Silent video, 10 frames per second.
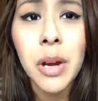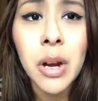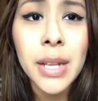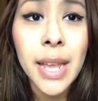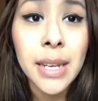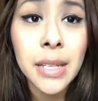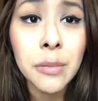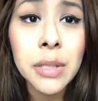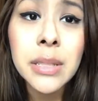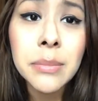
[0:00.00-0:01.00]
hard candy
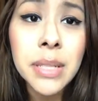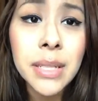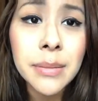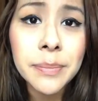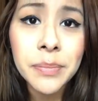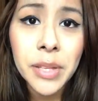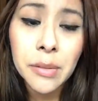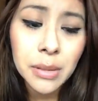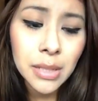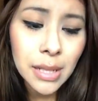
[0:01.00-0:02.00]
one in medium. I
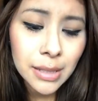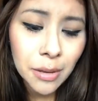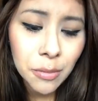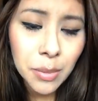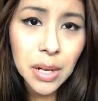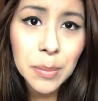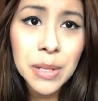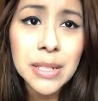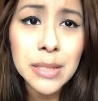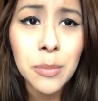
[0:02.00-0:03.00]
really like that one better
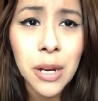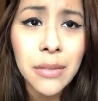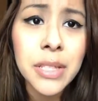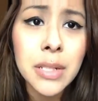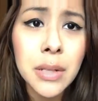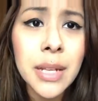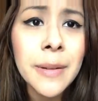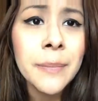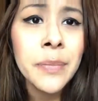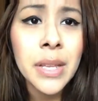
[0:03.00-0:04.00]
because it's more heavy duty.
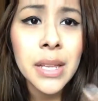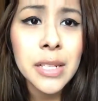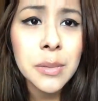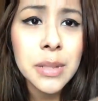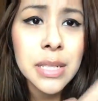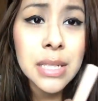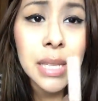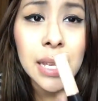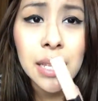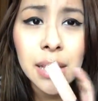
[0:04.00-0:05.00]
And this one is
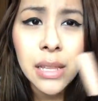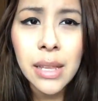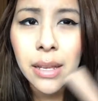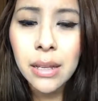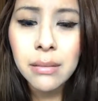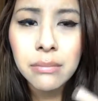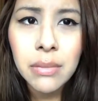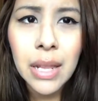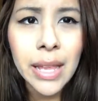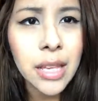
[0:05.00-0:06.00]
slightly like
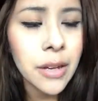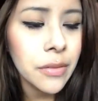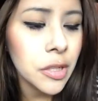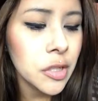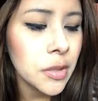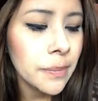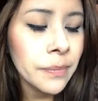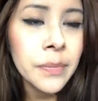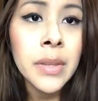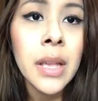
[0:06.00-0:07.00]
light coverage.
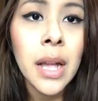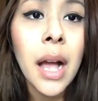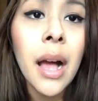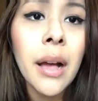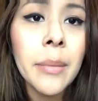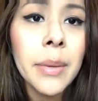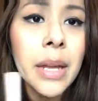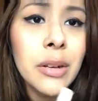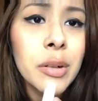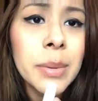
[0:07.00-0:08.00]
Um, I
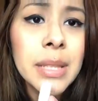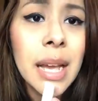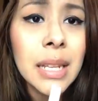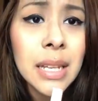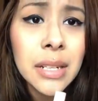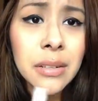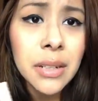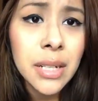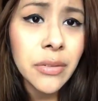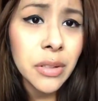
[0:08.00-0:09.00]
don't know about the highlighter.
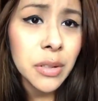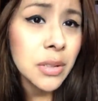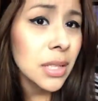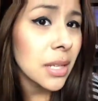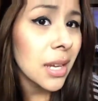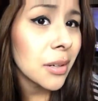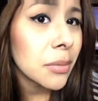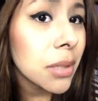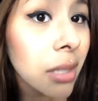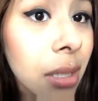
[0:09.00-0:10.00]
I never use it. I
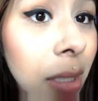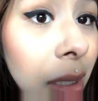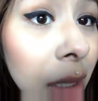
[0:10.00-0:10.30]
don't think